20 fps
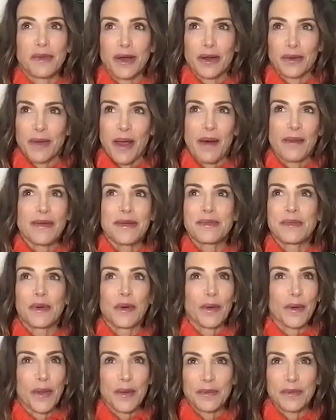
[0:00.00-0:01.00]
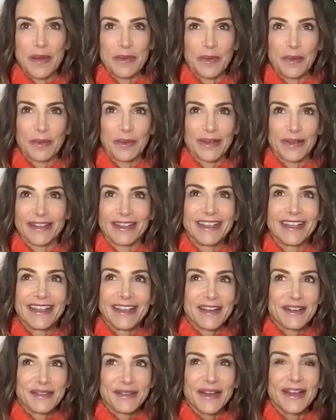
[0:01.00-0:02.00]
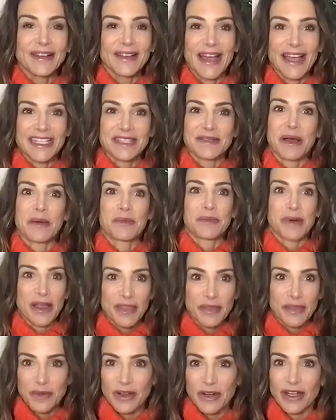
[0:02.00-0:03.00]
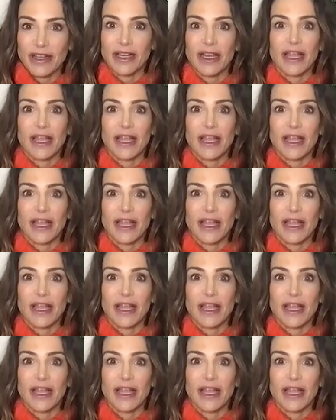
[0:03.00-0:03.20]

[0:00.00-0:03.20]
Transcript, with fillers: probably more than people would realize about breath work